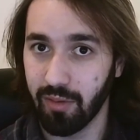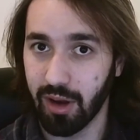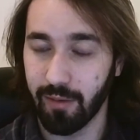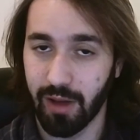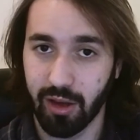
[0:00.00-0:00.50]

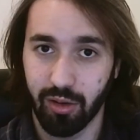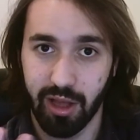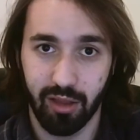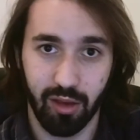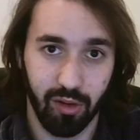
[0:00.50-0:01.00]
I
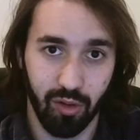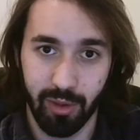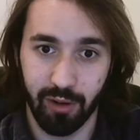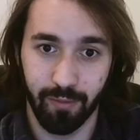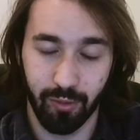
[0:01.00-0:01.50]
collect a certain
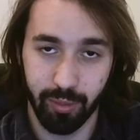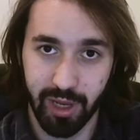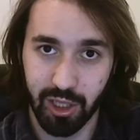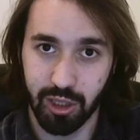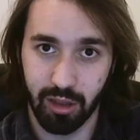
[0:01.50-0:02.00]
amount of
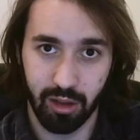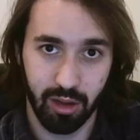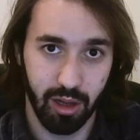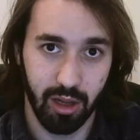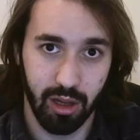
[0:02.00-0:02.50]
information
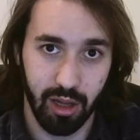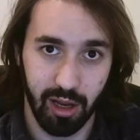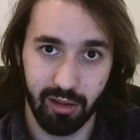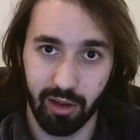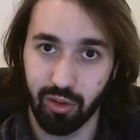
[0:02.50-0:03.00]
and I
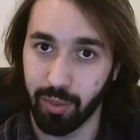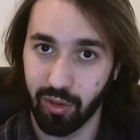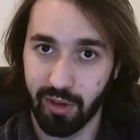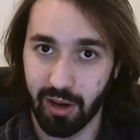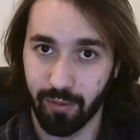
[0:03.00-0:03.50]
tell it to
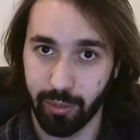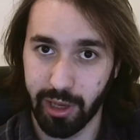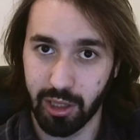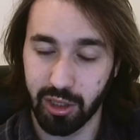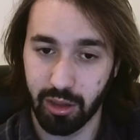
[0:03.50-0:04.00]
post that
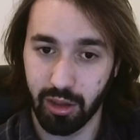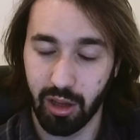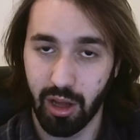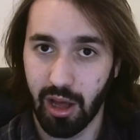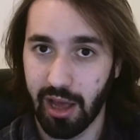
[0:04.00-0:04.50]
information,
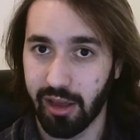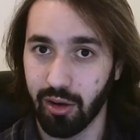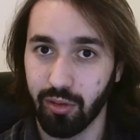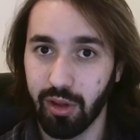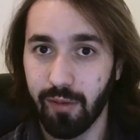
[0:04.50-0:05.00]
I can
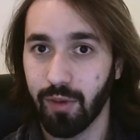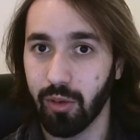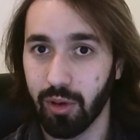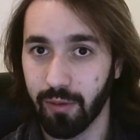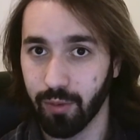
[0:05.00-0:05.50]
only
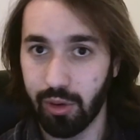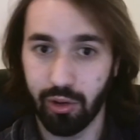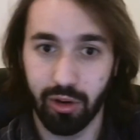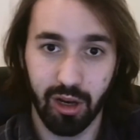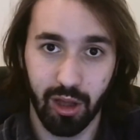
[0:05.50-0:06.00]
view it for
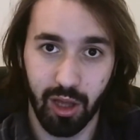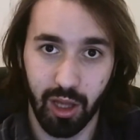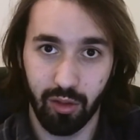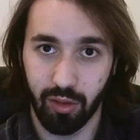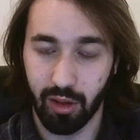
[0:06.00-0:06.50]

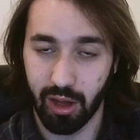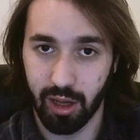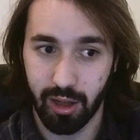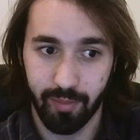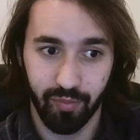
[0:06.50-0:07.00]
Unity's
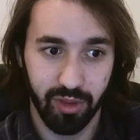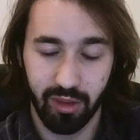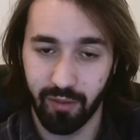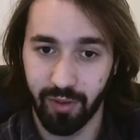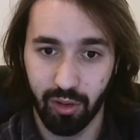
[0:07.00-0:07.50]
the
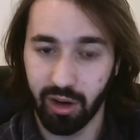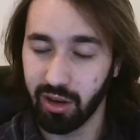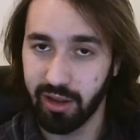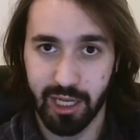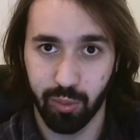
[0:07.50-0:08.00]
Unity
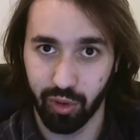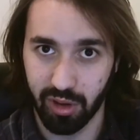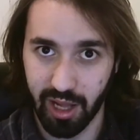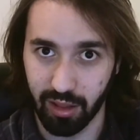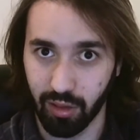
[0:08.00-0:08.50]
dashboard
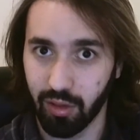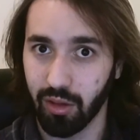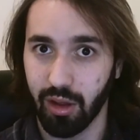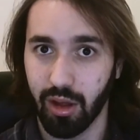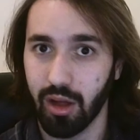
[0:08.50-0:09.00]

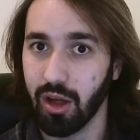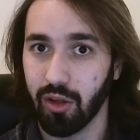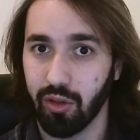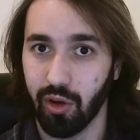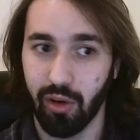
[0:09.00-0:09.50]
lens.
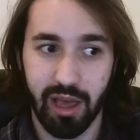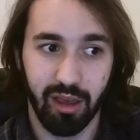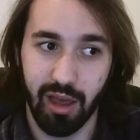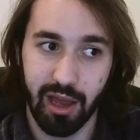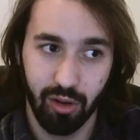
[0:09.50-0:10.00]
So I
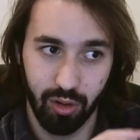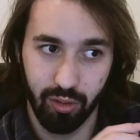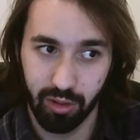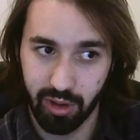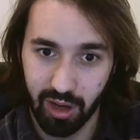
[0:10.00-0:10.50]
can't go
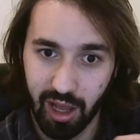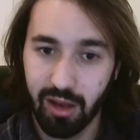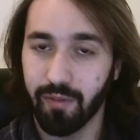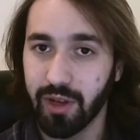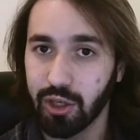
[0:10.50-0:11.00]
and look at
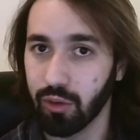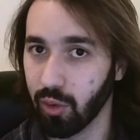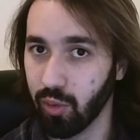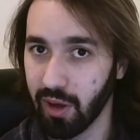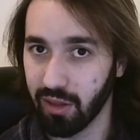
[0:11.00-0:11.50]
individual
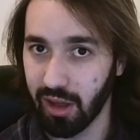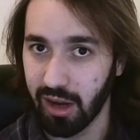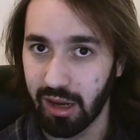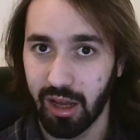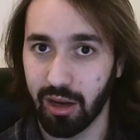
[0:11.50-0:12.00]
requests and
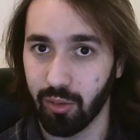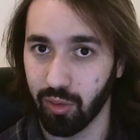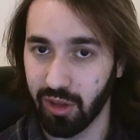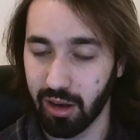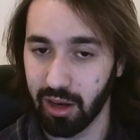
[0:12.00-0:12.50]
the data that
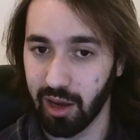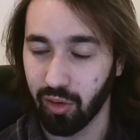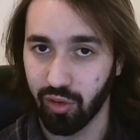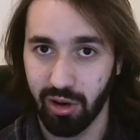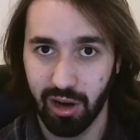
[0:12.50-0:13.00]
was sent there
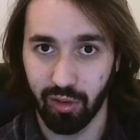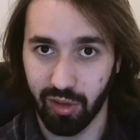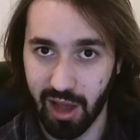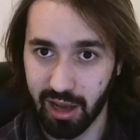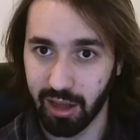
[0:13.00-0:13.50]
to try and
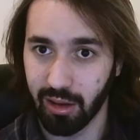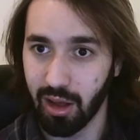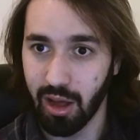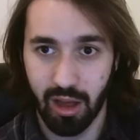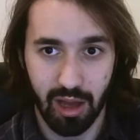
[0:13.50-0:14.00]
understand it.
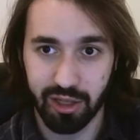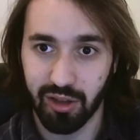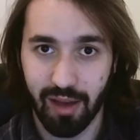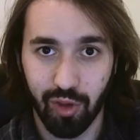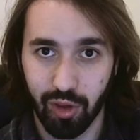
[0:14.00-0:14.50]
I
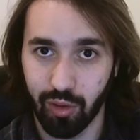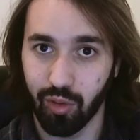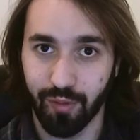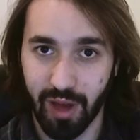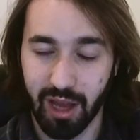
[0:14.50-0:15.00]
just have to
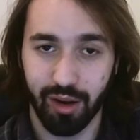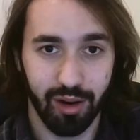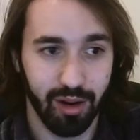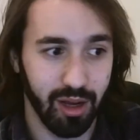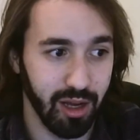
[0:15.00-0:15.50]
use
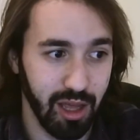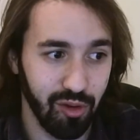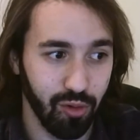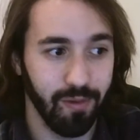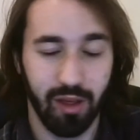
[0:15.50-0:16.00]
that
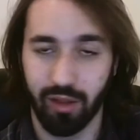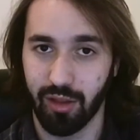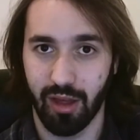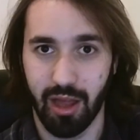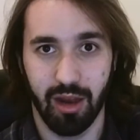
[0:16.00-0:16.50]

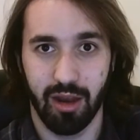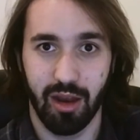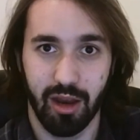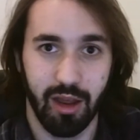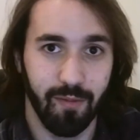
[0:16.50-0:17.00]
interface,
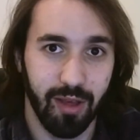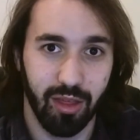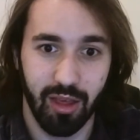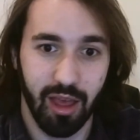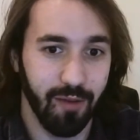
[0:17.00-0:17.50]
and if
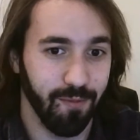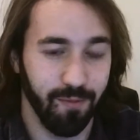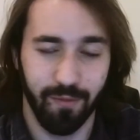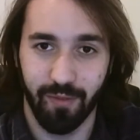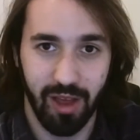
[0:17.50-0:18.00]

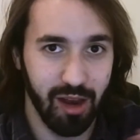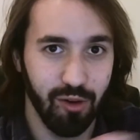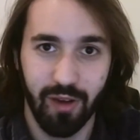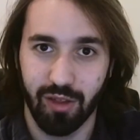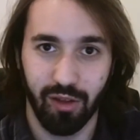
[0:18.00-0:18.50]
that
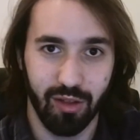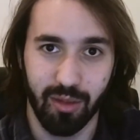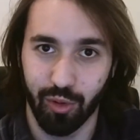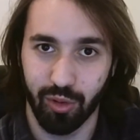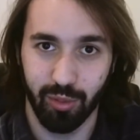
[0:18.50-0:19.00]
interface doesn't
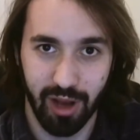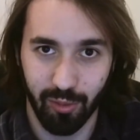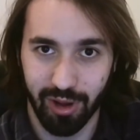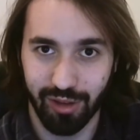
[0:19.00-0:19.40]
support what I want,